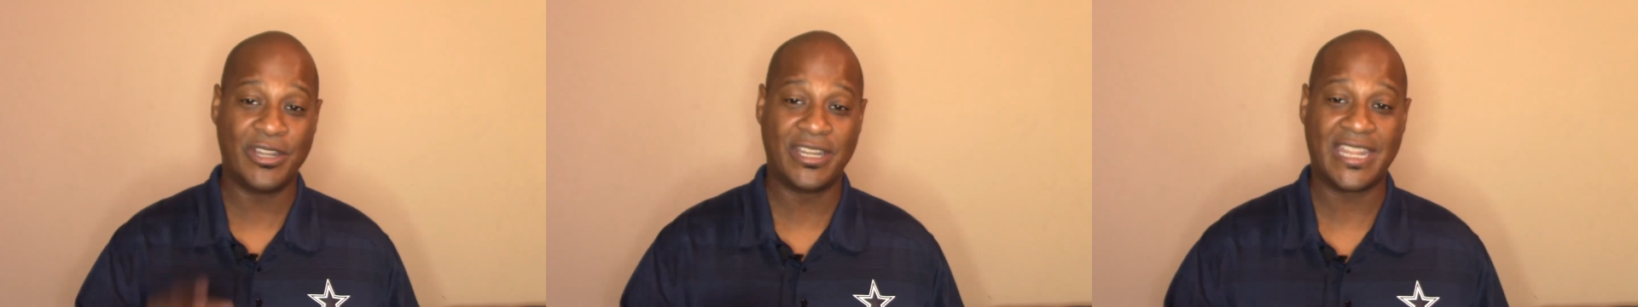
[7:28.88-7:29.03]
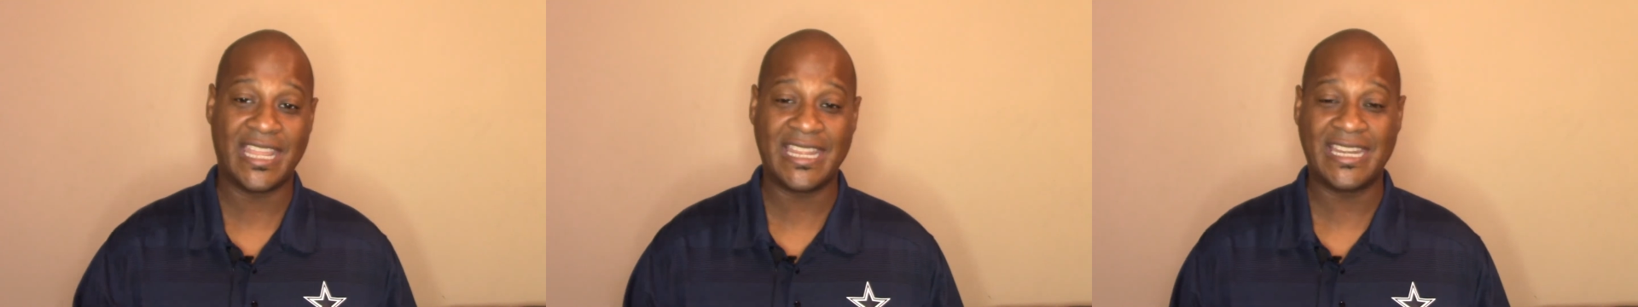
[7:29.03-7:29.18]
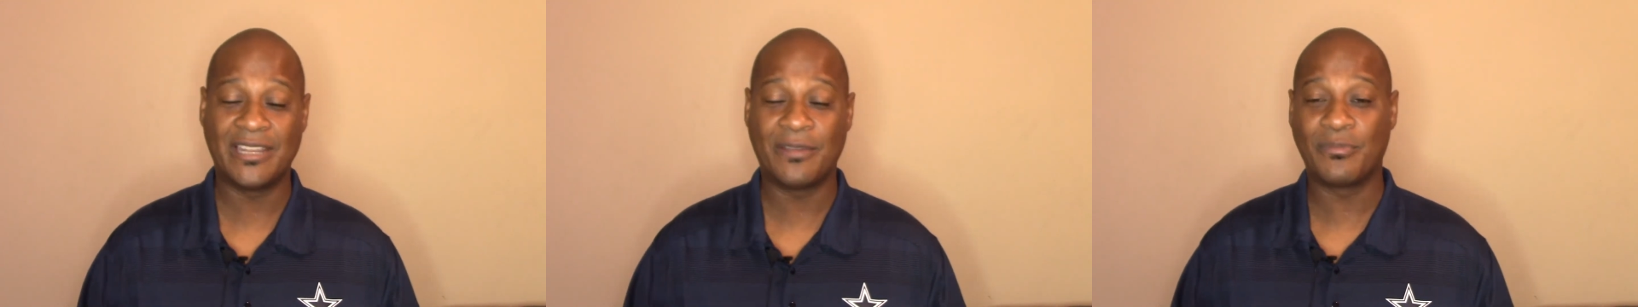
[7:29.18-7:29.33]

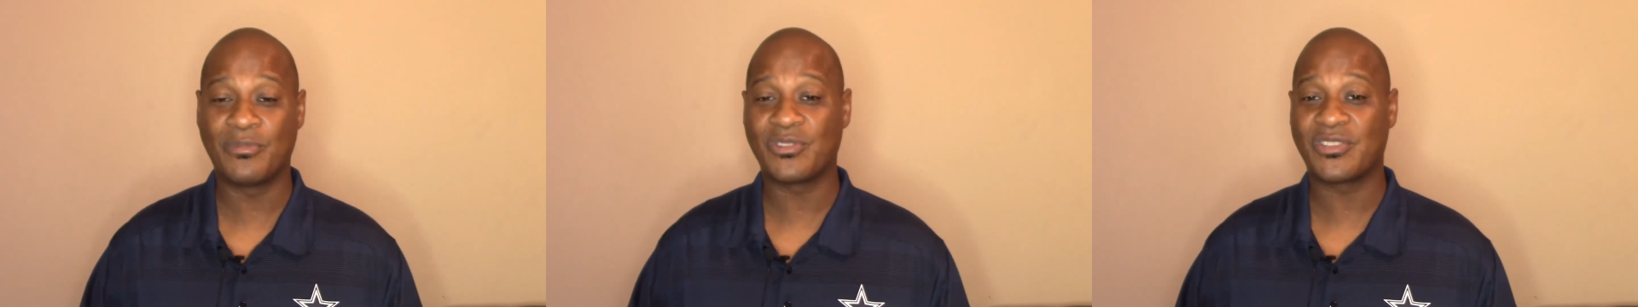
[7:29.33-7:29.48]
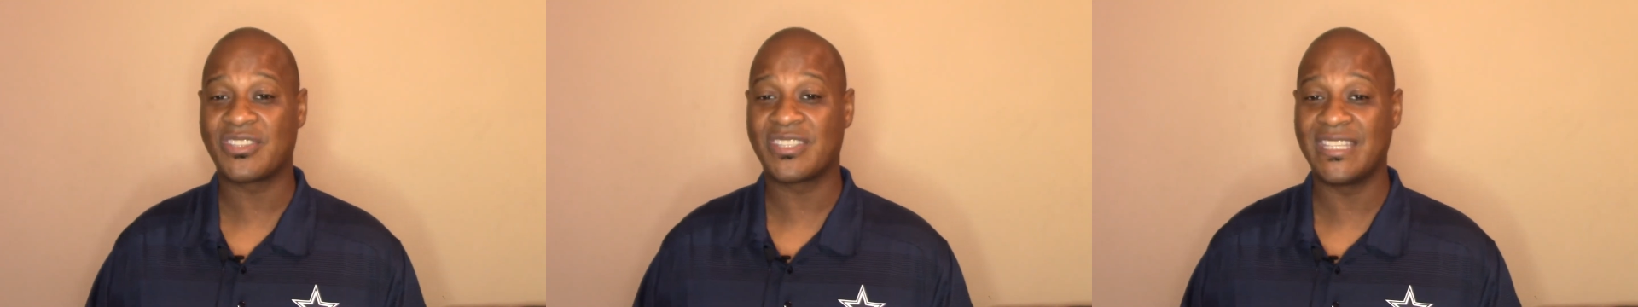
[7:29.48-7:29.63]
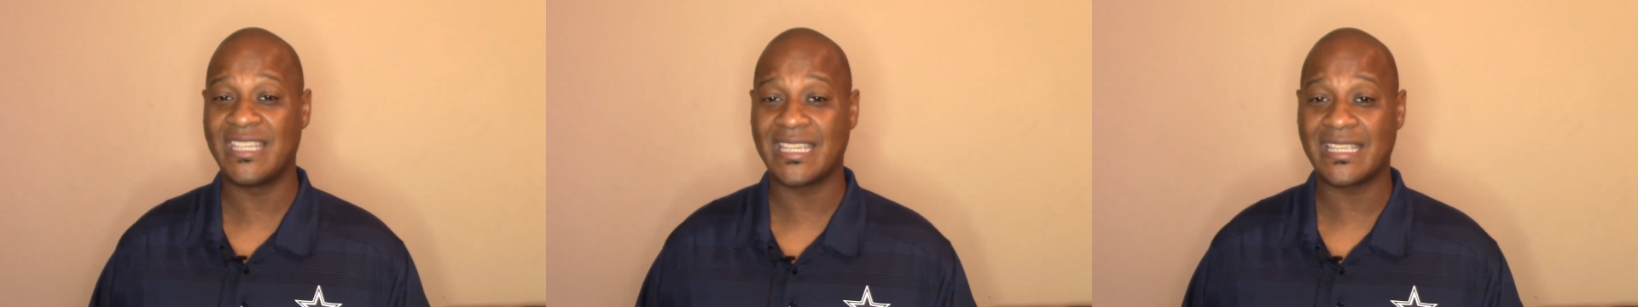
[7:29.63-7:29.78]
Day
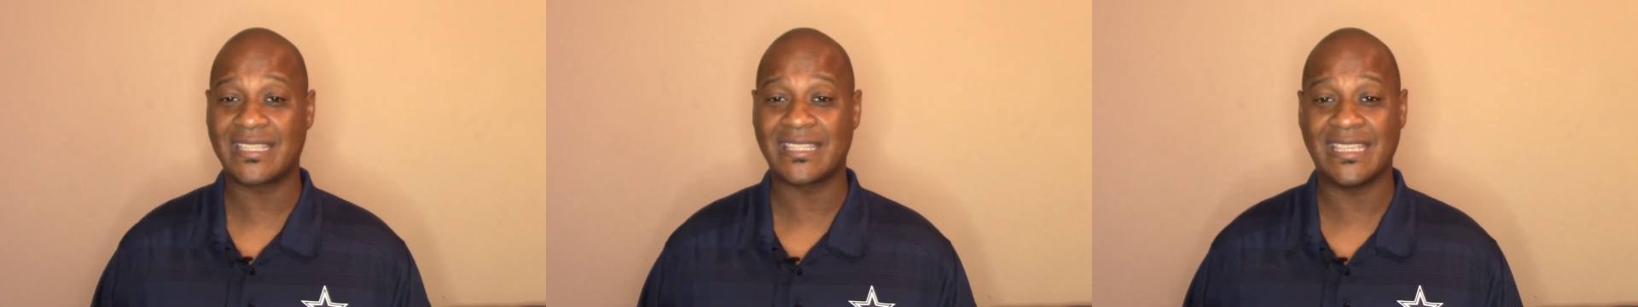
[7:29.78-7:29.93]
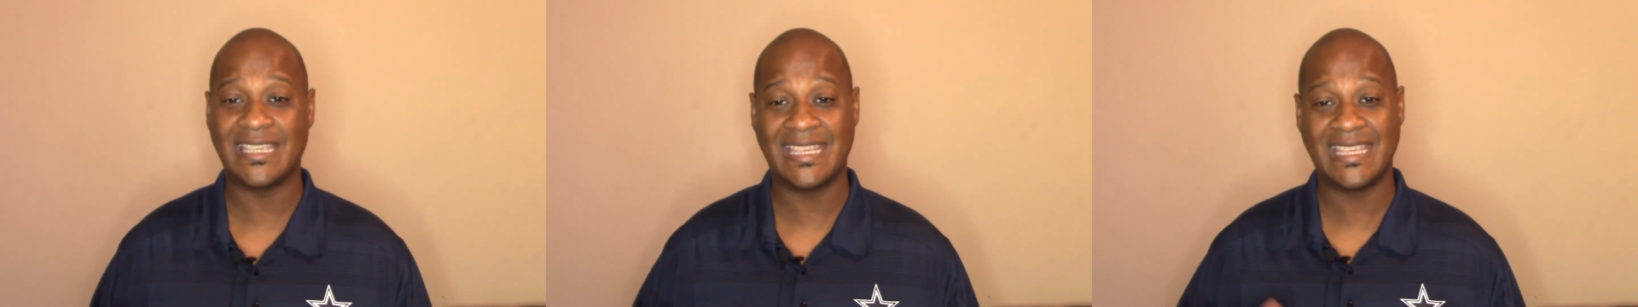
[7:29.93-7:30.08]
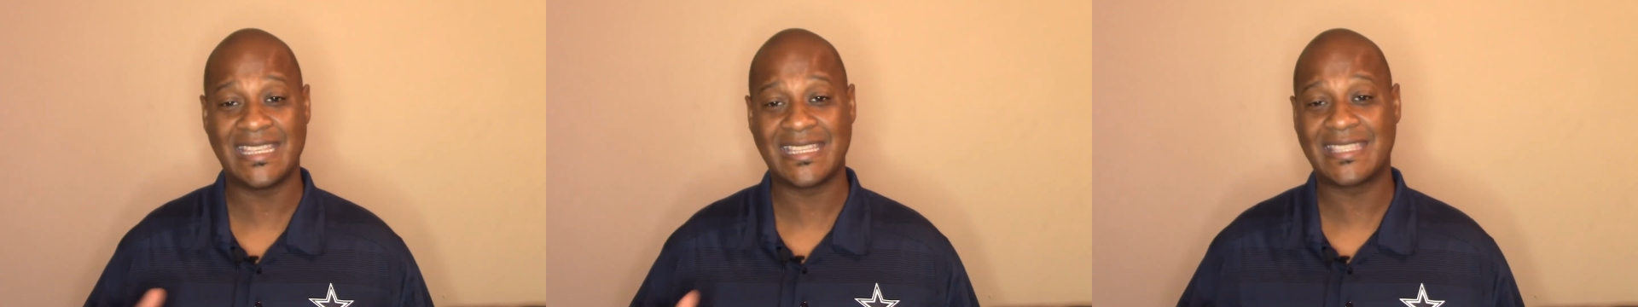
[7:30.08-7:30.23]
number
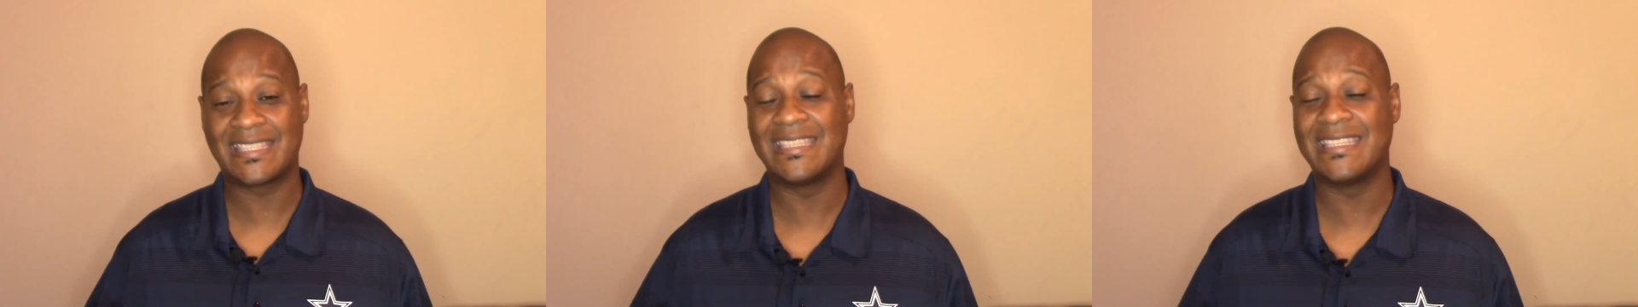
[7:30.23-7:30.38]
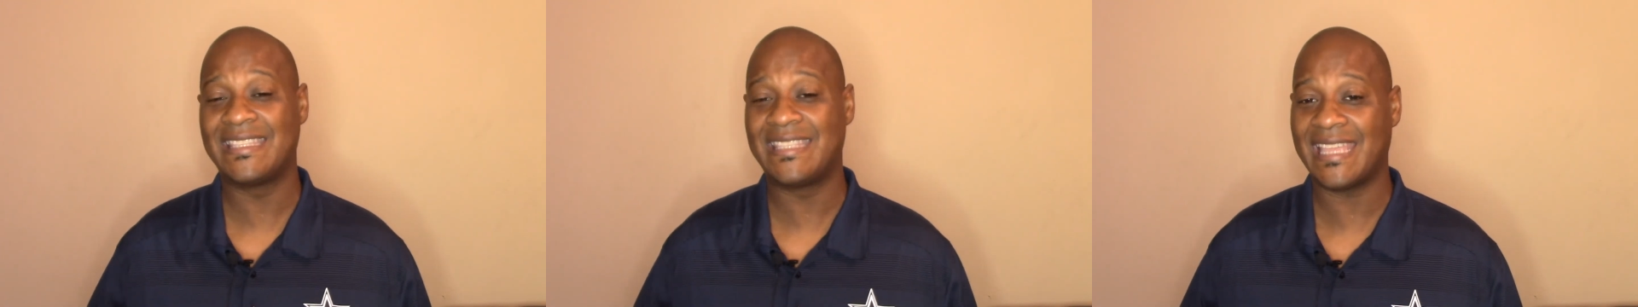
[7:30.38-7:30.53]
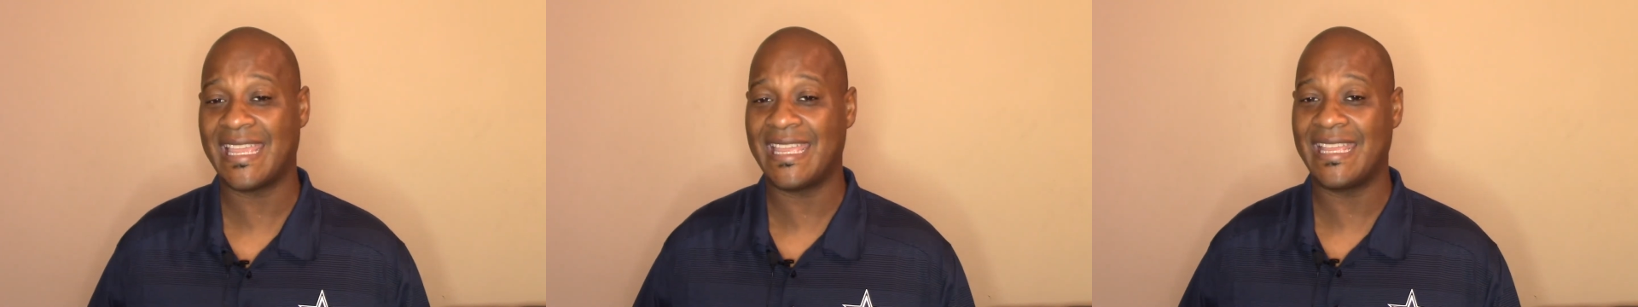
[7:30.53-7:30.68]
6 is
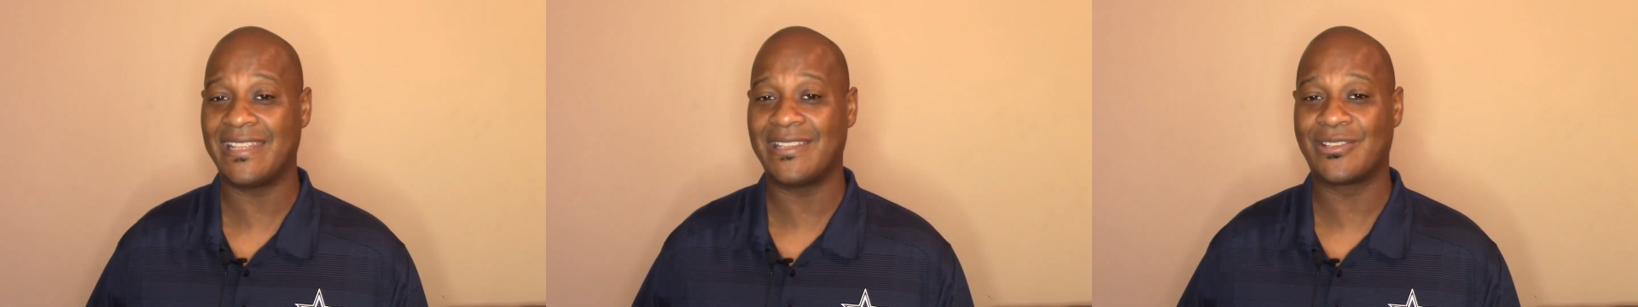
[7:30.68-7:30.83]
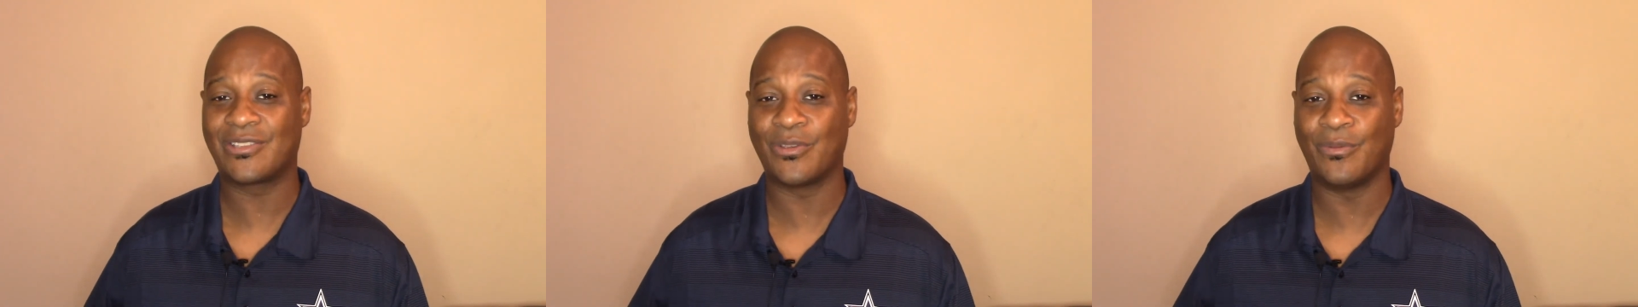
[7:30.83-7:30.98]
the date.